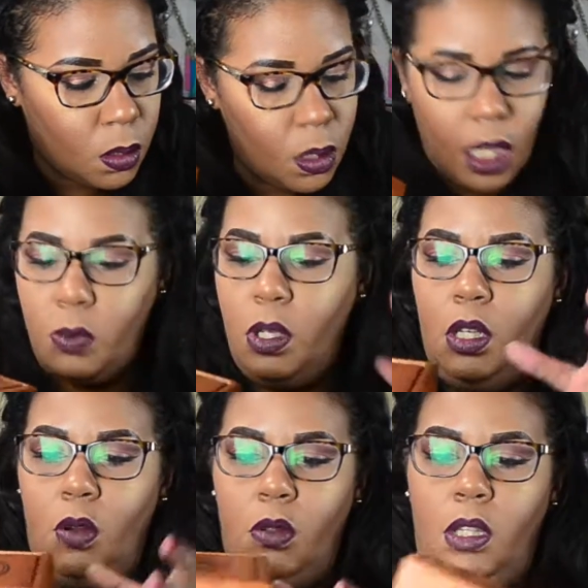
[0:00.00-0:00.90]
I guess we can
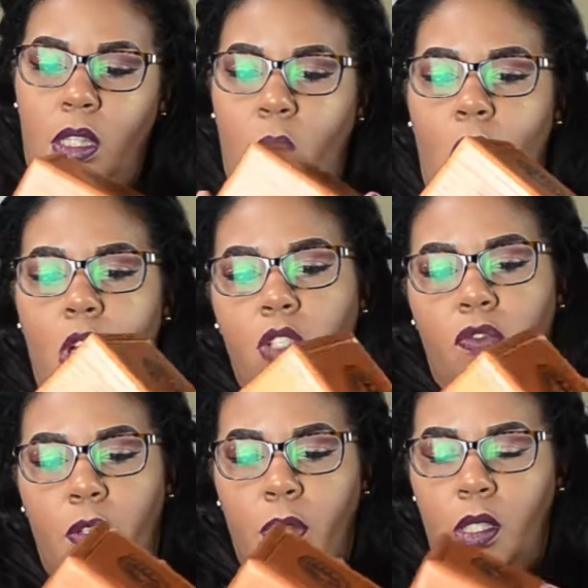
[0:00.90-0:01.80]
go look at the watch
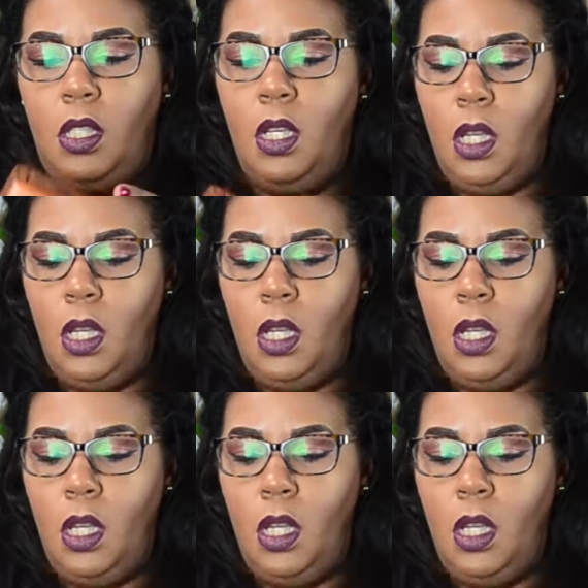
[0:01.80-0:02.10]
first.